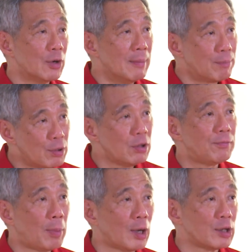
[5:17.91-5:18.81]

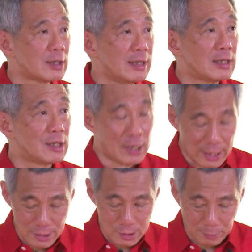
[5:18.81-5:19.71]
improve policies,
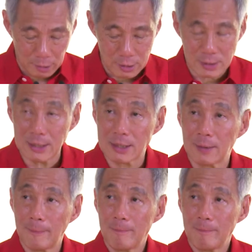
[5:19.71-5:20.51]
change policies,